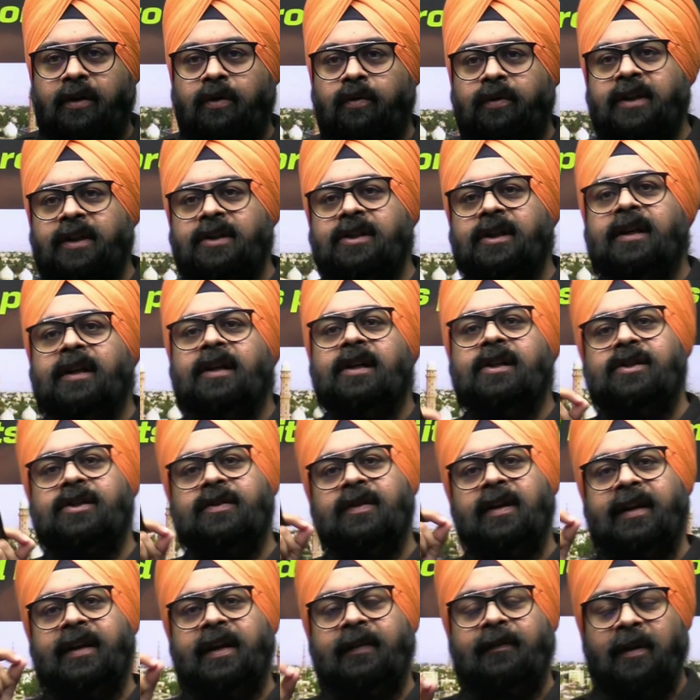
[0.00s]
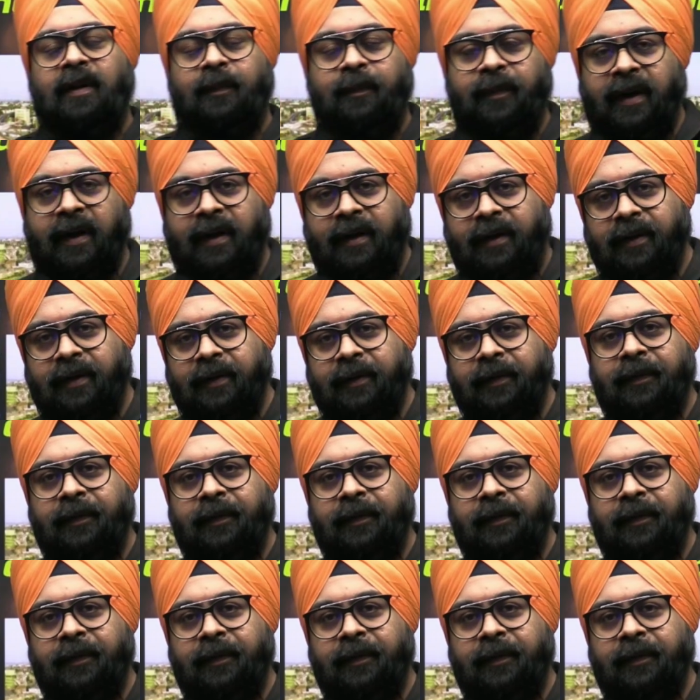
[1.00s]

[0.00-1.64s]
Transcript: to this industrial development,